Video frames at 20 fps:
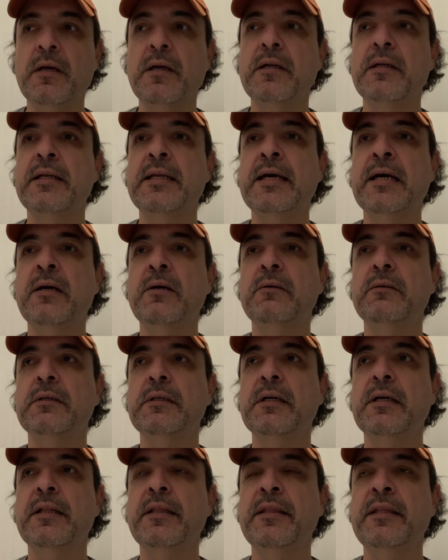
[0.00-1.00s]
Now,
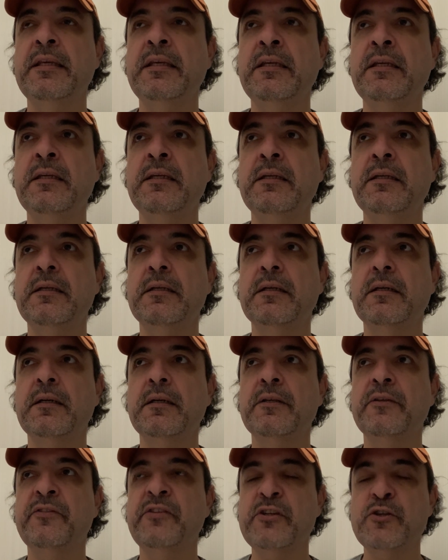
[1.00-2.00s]
the
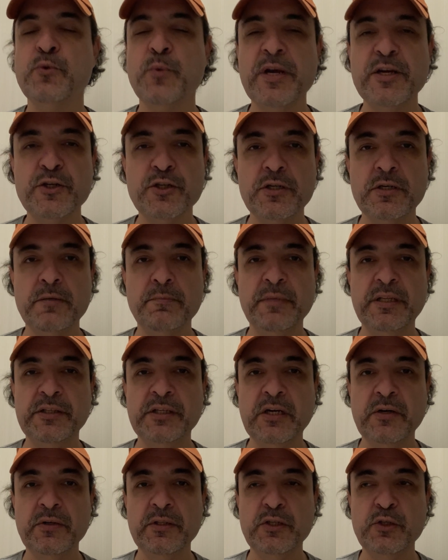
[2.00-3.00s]
situation,
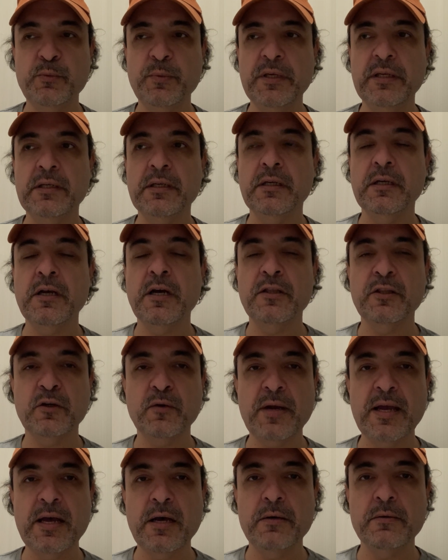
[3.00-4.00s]
militarily speaking, on the
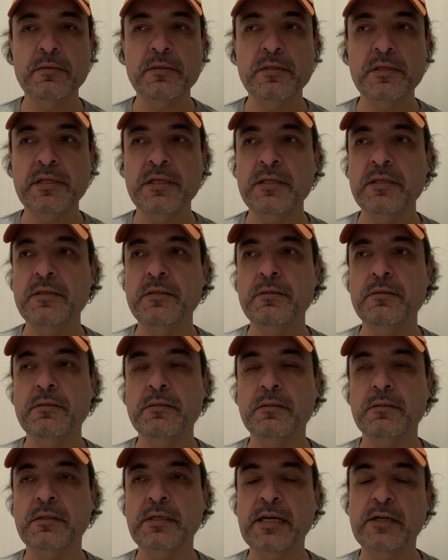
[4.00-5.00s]
ground
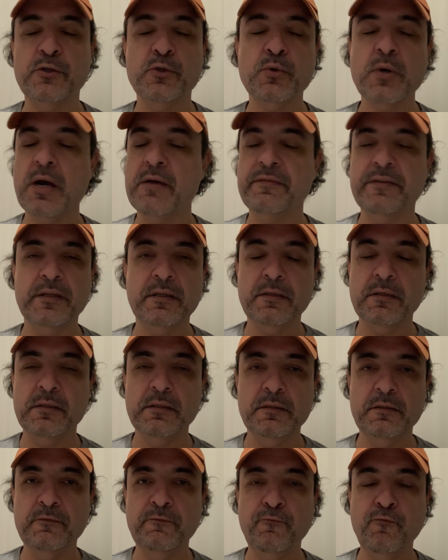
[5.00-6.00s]
is catastrophic
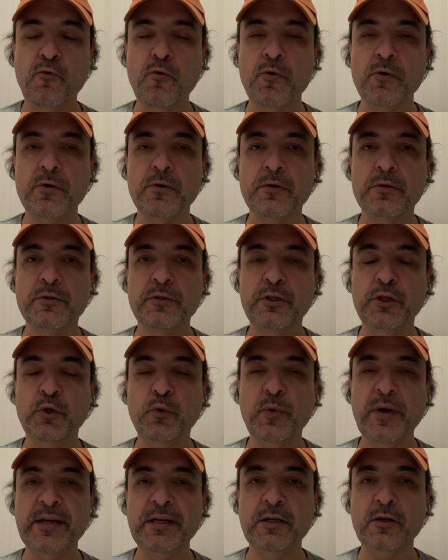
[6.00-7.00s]
for the
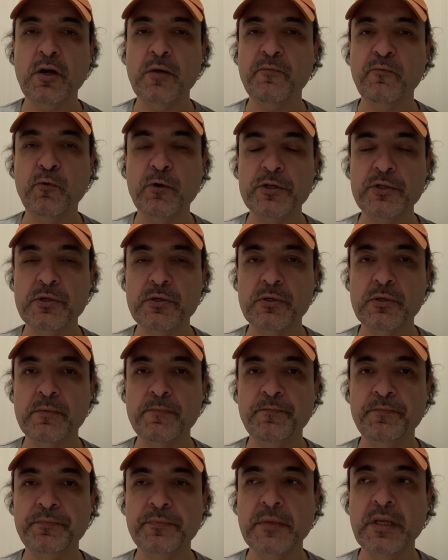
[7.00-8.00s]
Ukrainian armed forces.
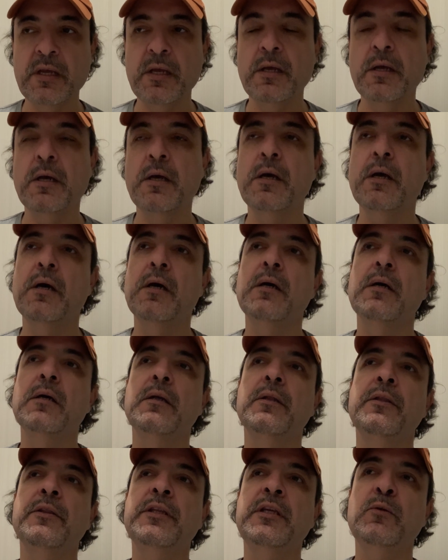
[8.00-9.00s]

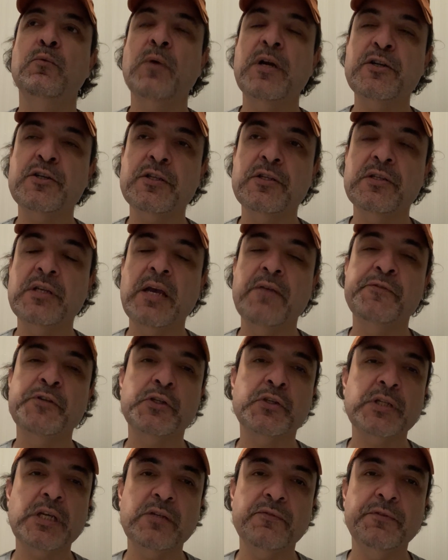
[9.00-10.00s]
The Russians have
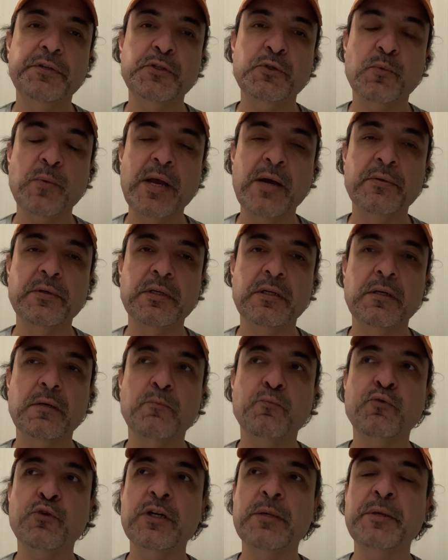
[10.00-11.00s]
successfully surrounded
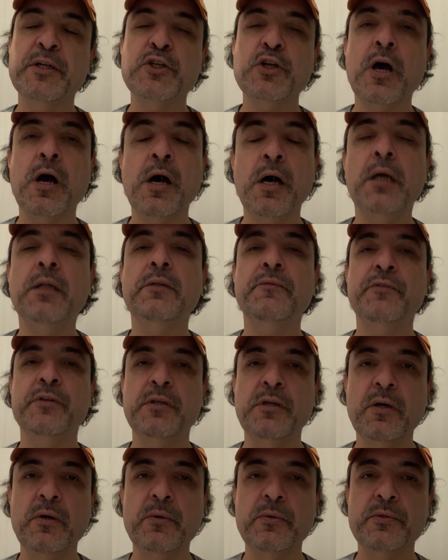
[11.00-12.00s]
pretty much all of the
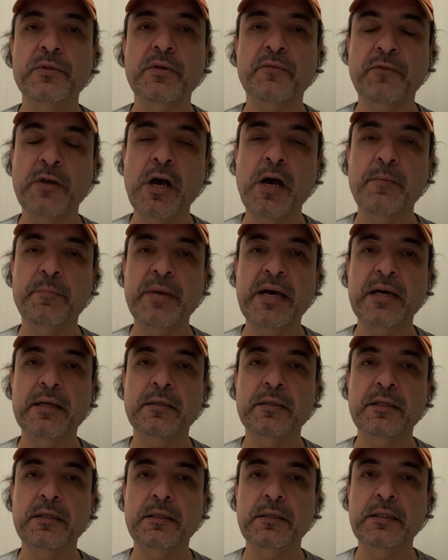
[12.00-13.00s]
nodes of combat
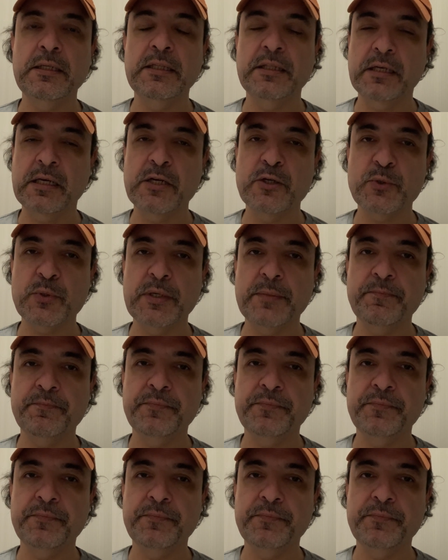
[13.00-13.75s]
in the country.